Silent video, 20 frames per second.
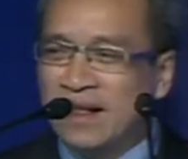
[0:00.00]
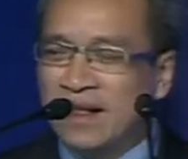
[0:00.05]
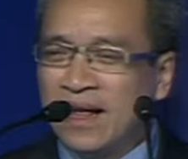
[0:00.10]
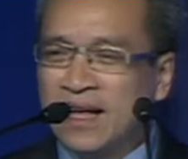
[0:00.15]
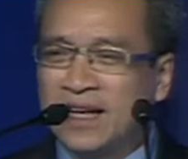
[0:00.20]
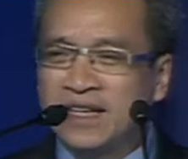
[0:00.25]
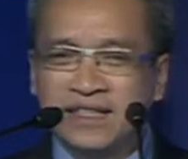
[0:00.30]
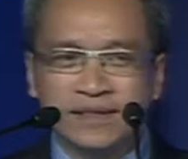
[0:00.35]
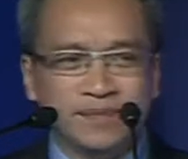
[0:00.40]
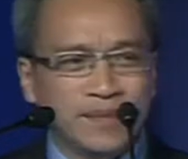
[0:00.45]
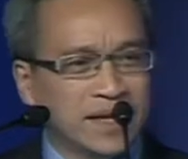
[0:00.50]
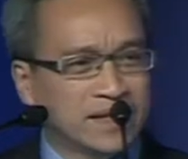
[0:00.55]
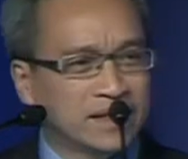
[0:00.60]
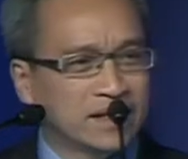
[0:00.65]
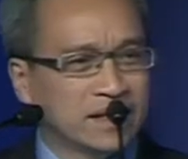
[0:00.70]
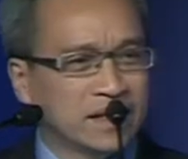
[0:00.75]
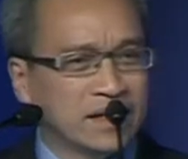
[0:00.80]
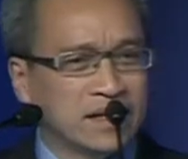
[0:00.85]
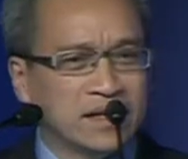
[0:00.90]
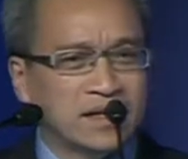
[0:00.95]
has made
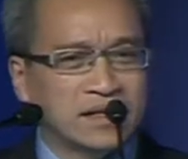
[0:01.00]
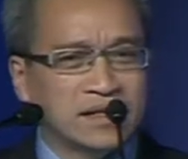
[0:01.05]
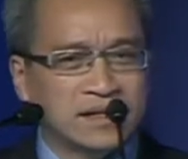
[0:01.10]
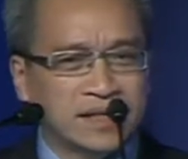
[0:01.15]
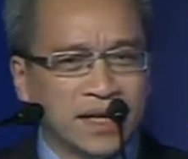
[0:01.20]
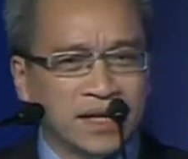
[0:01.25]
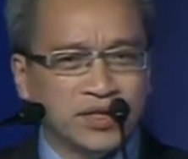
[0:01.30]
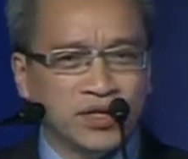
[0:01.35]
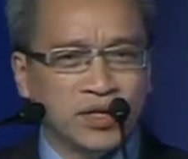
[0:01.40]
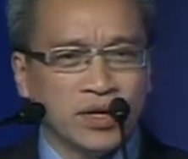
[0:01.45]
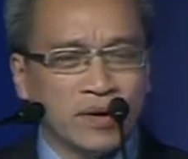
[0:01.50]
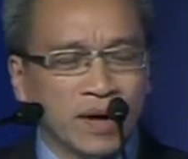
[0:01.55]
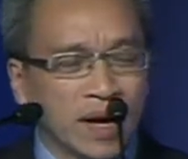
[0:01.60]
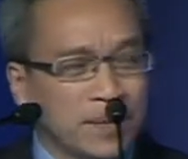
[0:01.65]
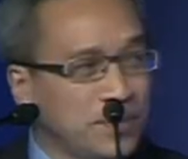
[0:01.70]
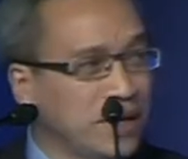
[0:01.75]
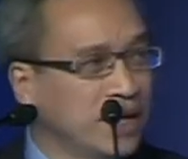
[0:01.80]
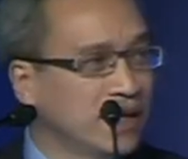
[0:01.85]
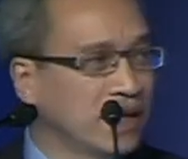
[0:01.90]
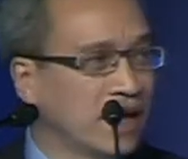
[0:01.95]
such
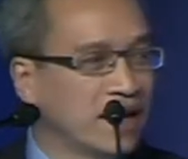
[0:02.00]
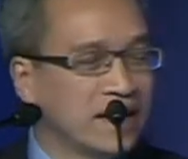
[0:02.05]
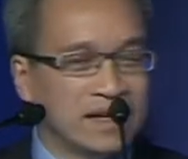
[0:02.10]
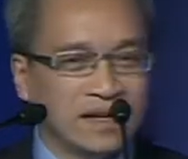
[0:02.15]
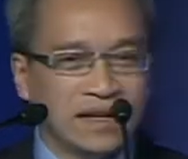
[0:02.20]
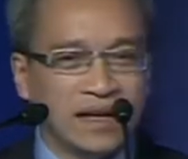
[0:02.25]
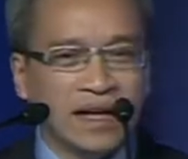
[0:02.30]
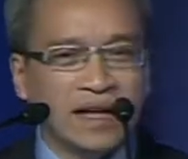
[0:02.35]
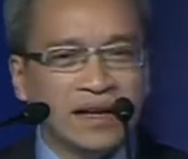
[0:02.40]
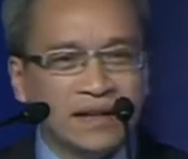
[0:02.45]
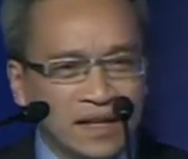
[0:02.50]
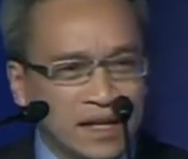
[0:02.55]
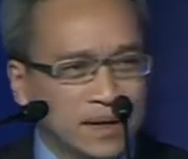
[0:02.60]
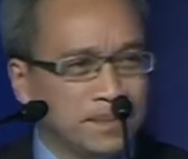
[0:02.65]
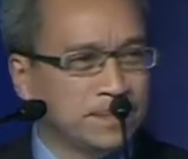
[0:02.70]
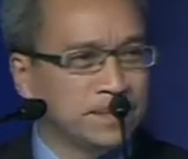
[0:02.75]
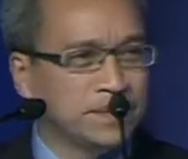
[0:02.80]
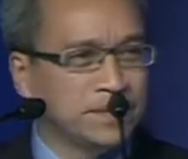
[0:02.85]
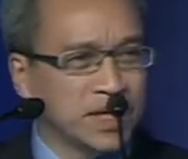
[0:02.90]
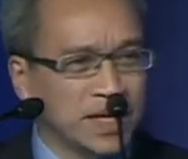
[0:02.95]
rapid and
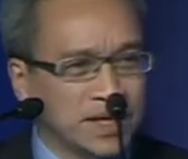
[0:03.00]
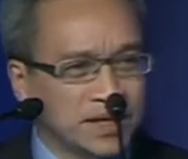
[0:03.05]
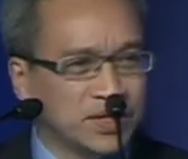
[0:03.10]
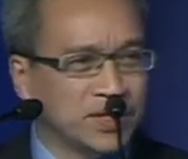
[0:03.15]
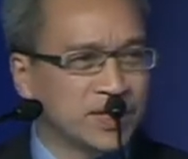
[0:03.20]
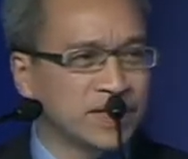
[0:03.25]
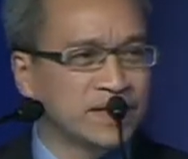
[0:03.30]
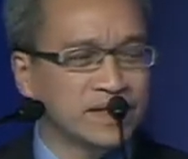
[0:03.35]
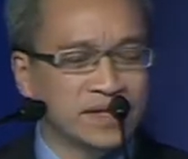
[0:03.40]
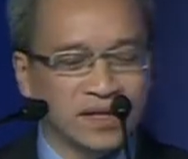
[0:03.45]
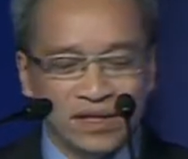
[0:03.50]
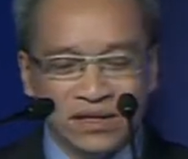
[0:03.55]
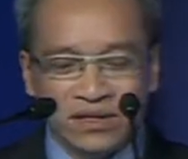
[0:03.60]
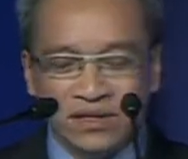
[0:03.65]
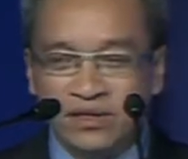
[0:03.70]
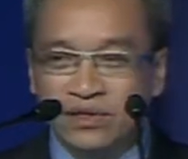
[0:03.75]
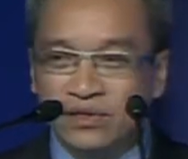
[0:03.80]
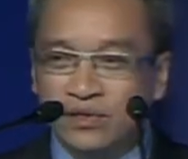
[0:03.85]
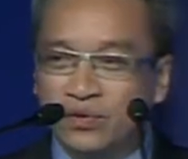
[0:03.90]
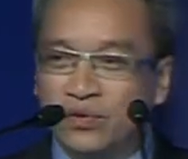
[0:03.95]
deep changes
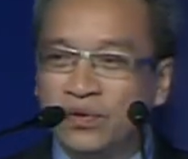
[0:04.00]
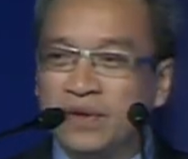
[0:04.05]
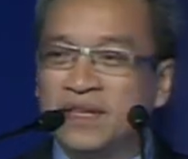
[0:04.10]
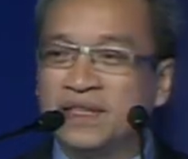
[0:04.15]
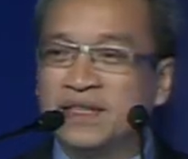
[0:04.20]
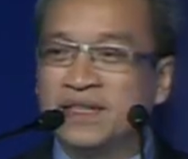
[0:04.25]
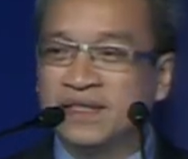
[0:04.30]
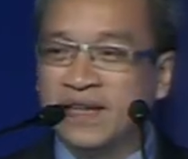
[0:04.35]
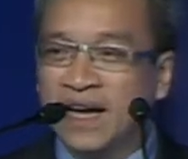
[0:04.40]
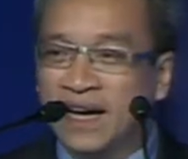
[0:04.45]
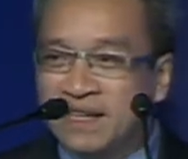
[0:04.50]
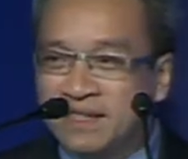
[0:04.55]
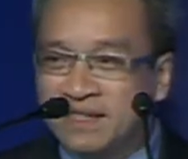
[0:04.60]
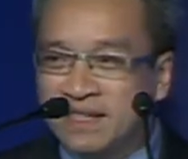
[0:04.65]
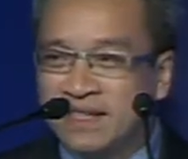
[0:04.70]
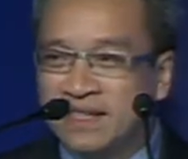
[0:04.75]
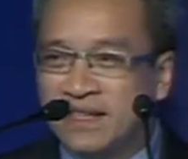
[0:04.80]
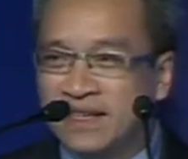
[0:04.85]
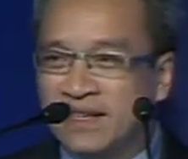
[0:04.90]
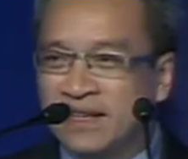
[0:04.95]
to the
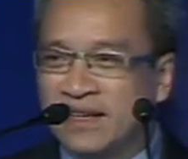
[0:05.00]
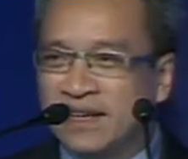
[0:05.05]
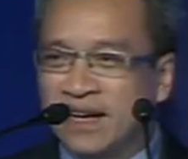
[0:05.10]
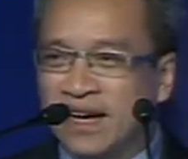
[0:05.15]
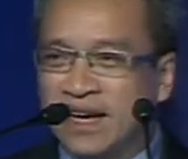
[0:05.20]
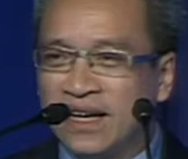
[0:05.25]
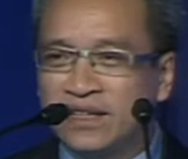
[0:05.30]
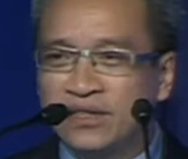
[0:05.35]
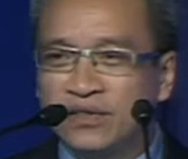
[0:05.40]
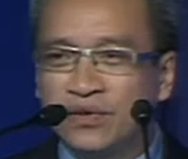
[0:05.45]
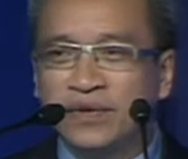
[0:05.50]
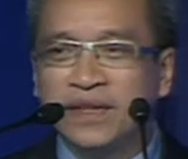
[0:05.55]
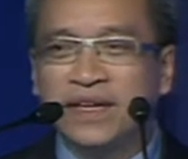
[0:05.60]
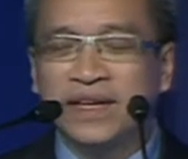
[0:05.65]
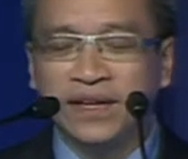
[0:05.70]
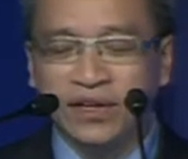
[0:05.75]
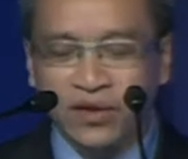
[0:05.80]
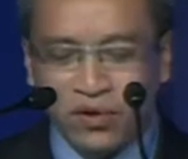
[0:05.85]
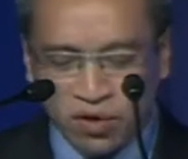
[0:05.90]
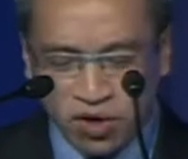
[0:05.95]
society and to the
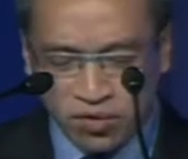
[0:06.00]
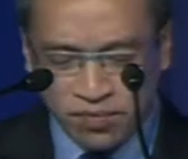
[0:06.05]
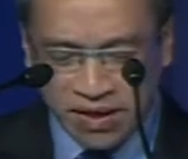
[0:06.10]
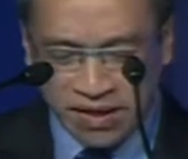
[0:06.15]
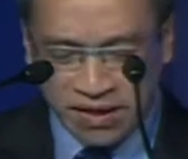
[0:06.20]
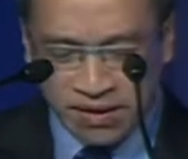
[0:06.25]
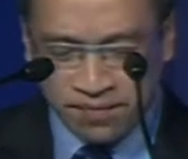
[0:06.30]
economy.